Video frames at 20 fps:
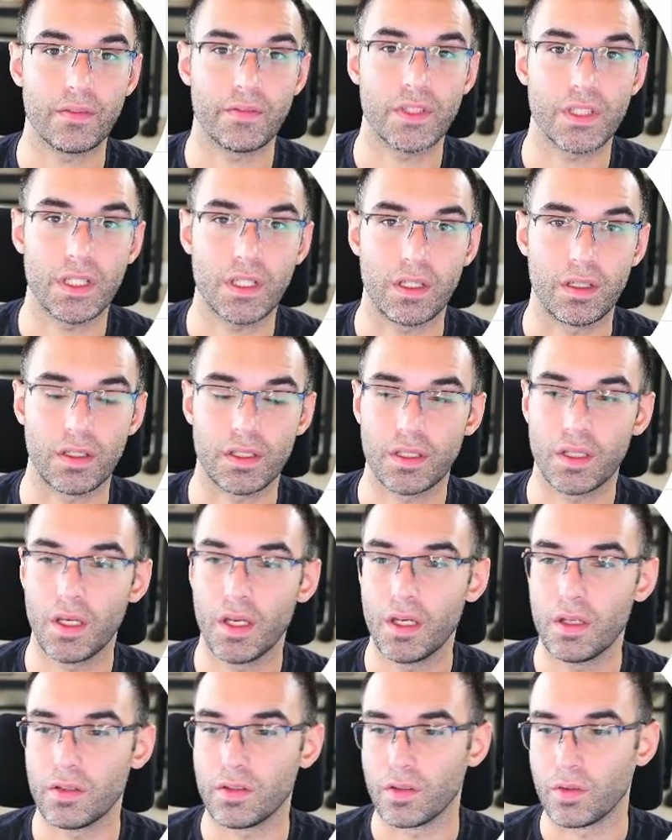changed.
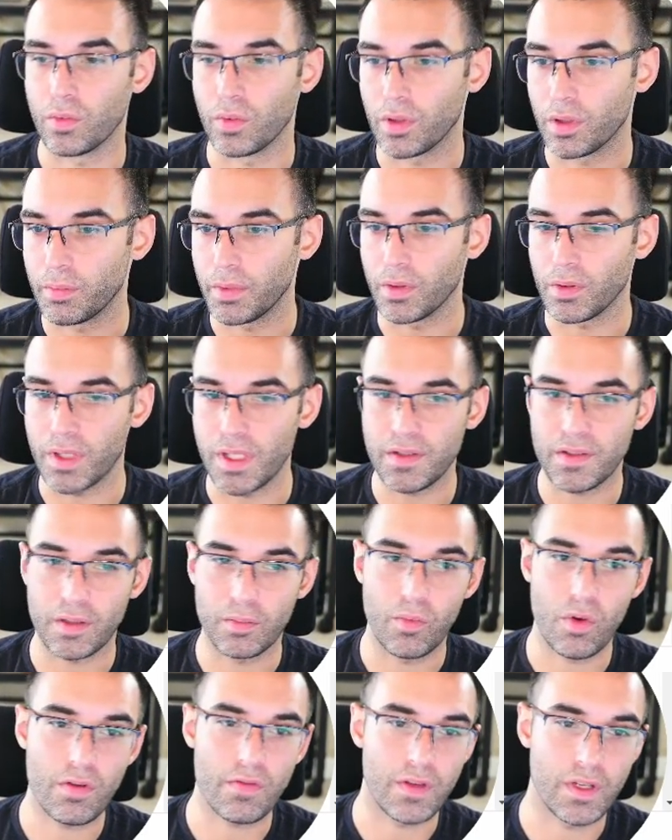So we're going to be releasing
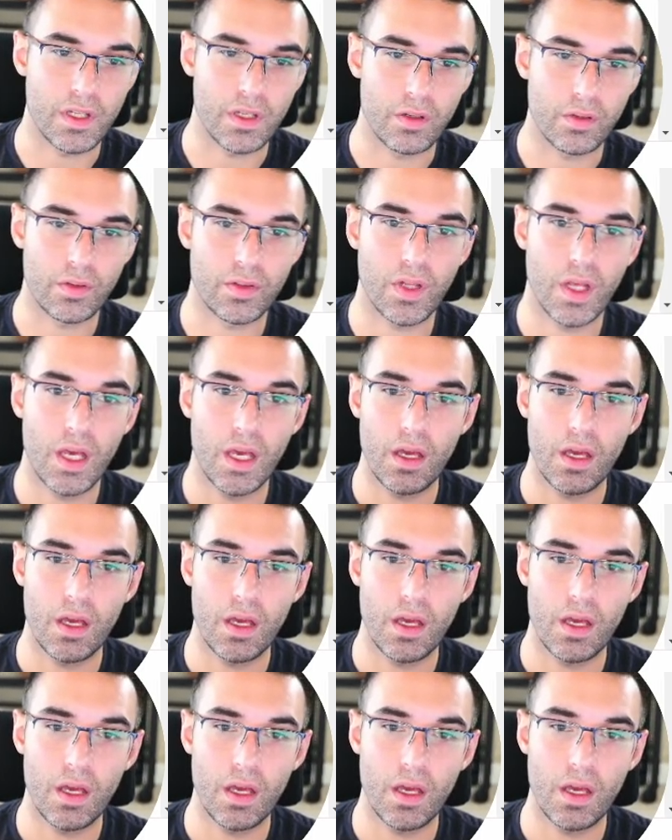more videos.